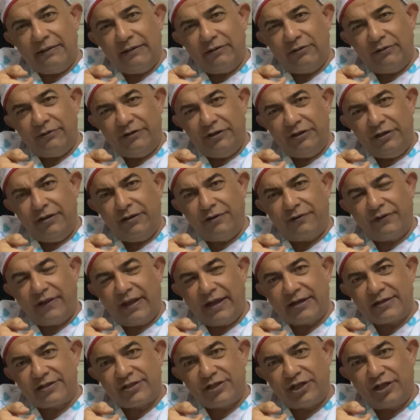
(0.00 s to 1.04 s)
near the
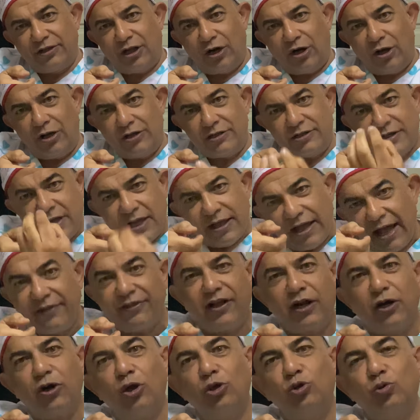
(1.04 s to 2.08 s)
external os and the
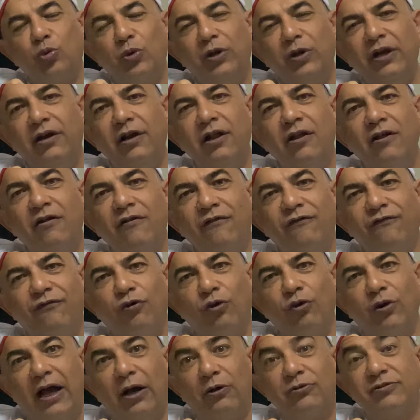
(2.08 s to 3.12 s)
clot will
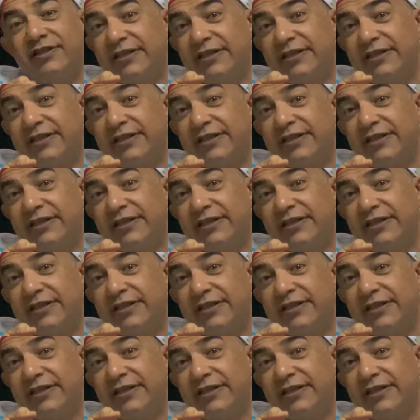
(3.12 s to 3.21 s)
fall out.